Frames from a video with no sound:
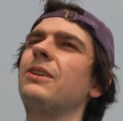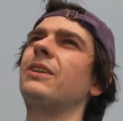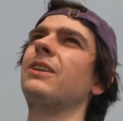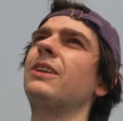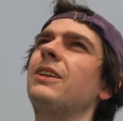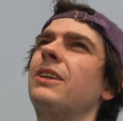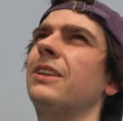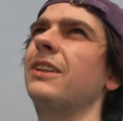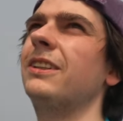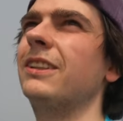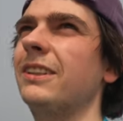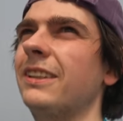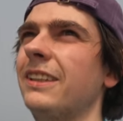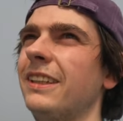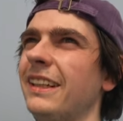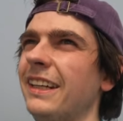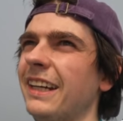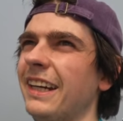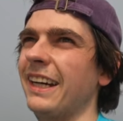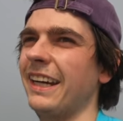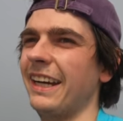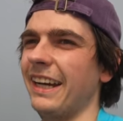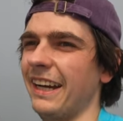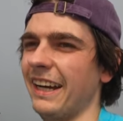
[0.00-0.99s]

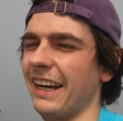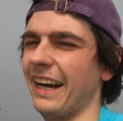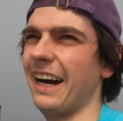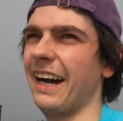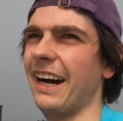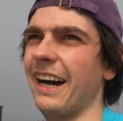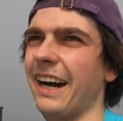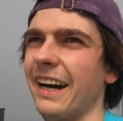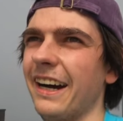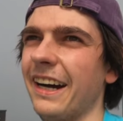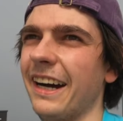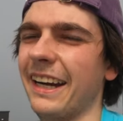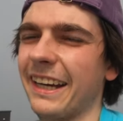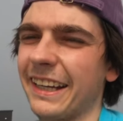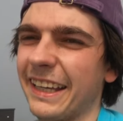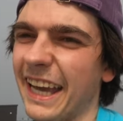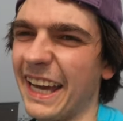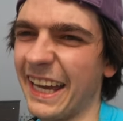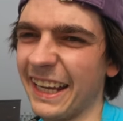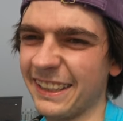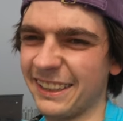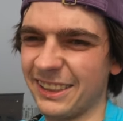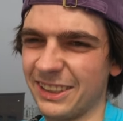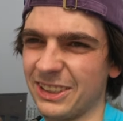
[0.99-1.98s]
So uh, I
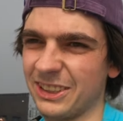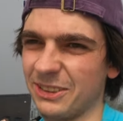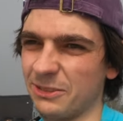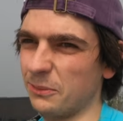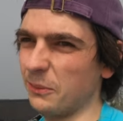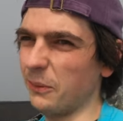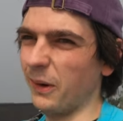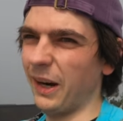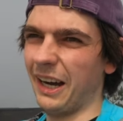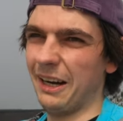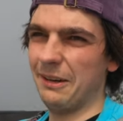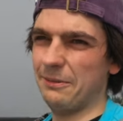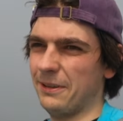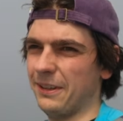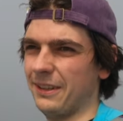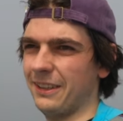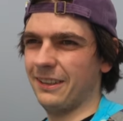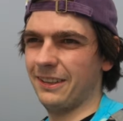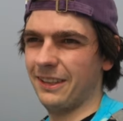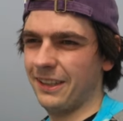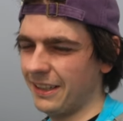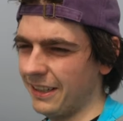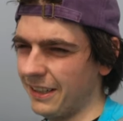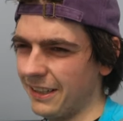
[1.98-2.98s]
guess whatever
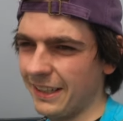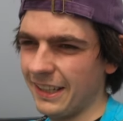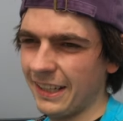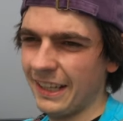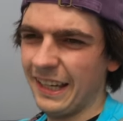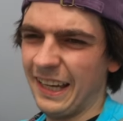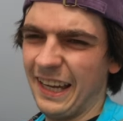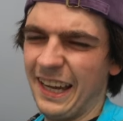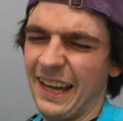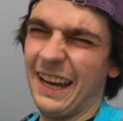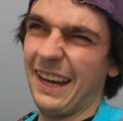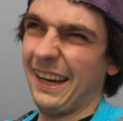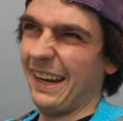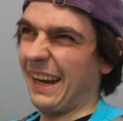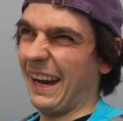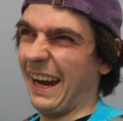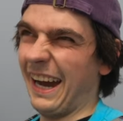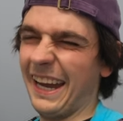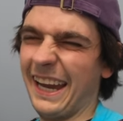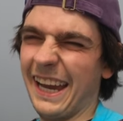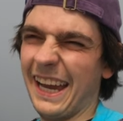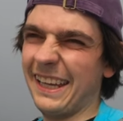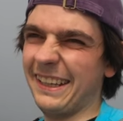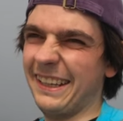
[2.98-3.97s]

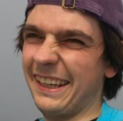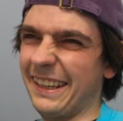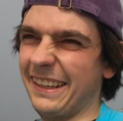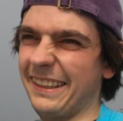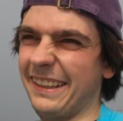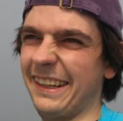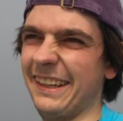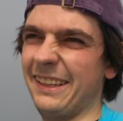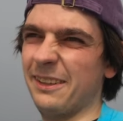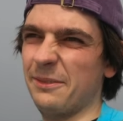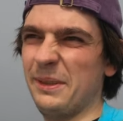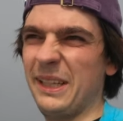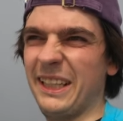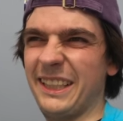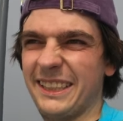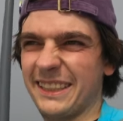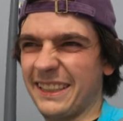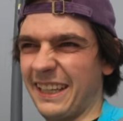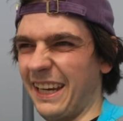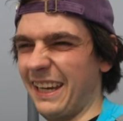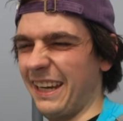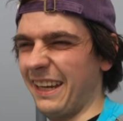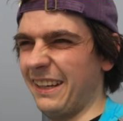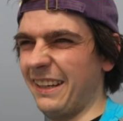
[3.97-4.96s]
I edited in of me
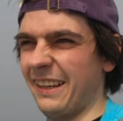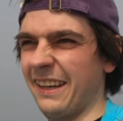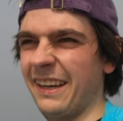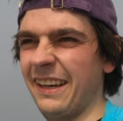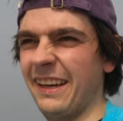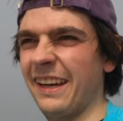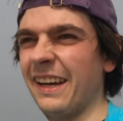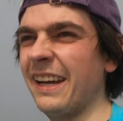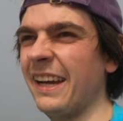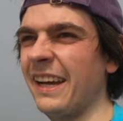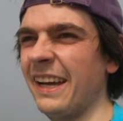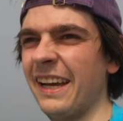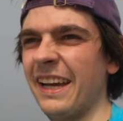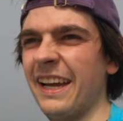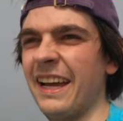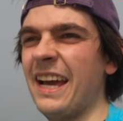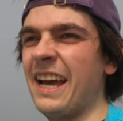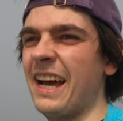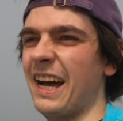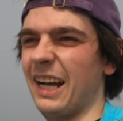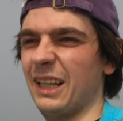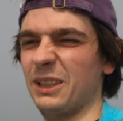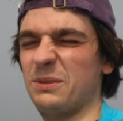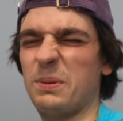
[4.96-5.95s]
skating,
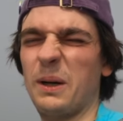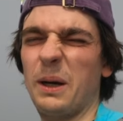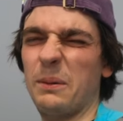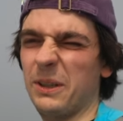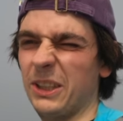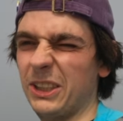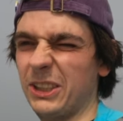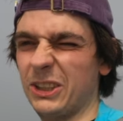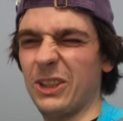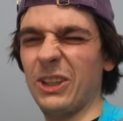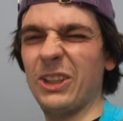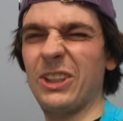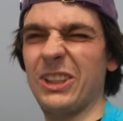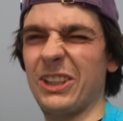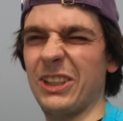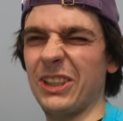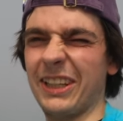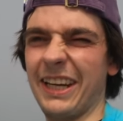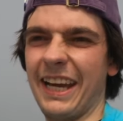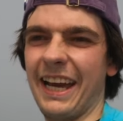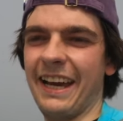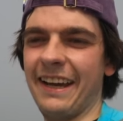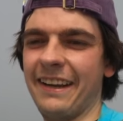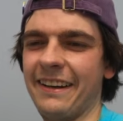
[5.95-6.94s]
that's probably as good as
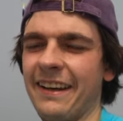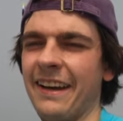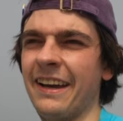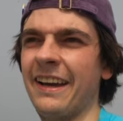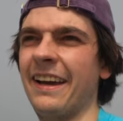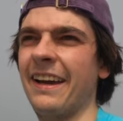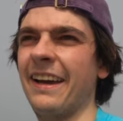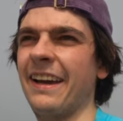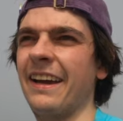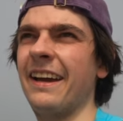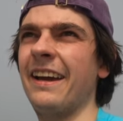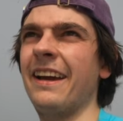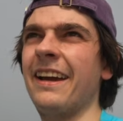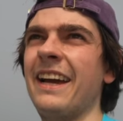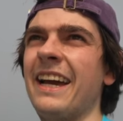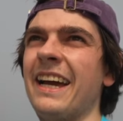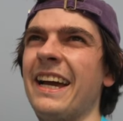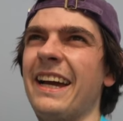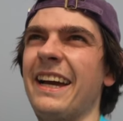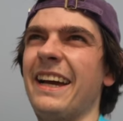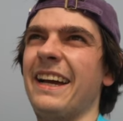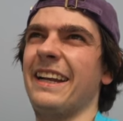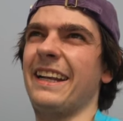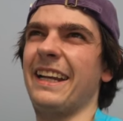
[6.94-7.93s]
you're getting
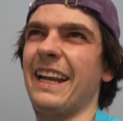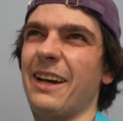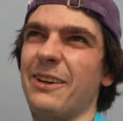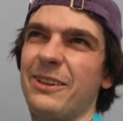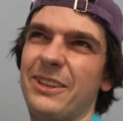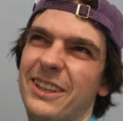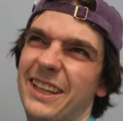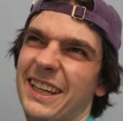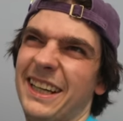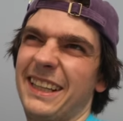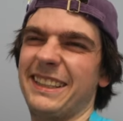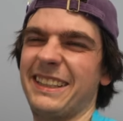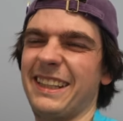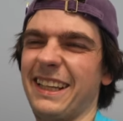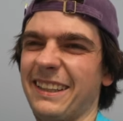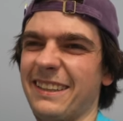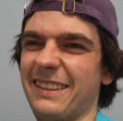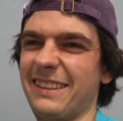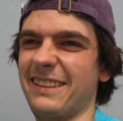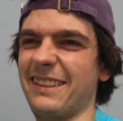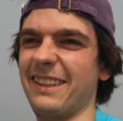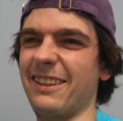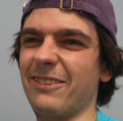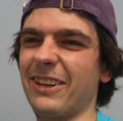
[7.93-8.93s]
now you guys get
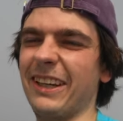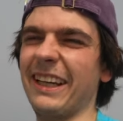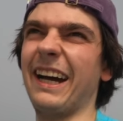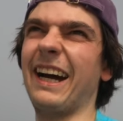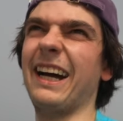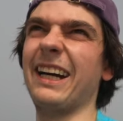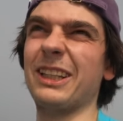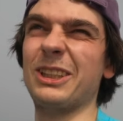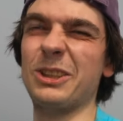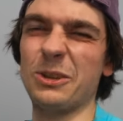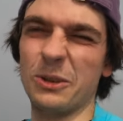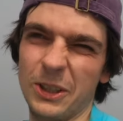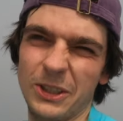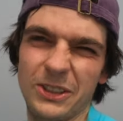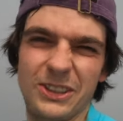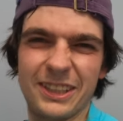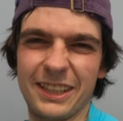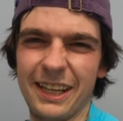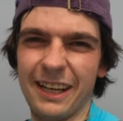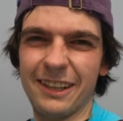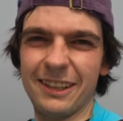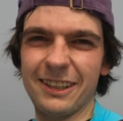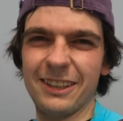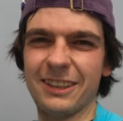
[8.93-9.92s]
to see like actual good
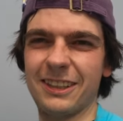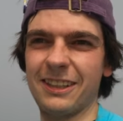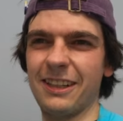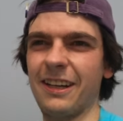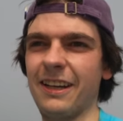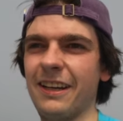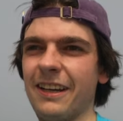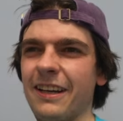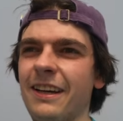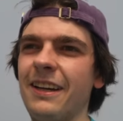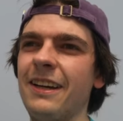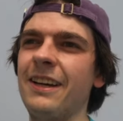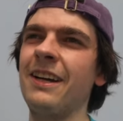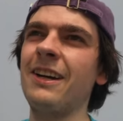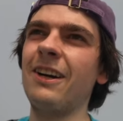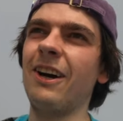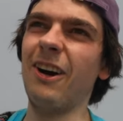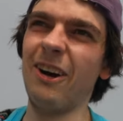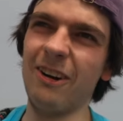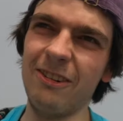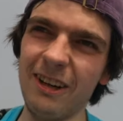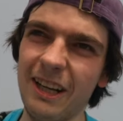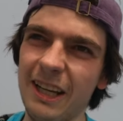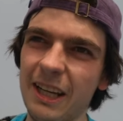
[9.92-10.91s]
skaters
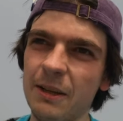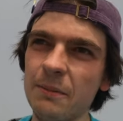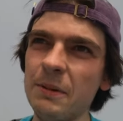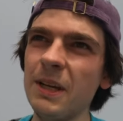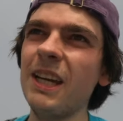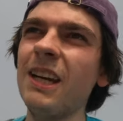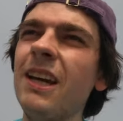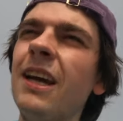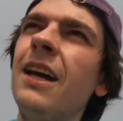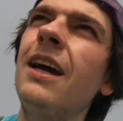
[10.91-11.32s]
unlike me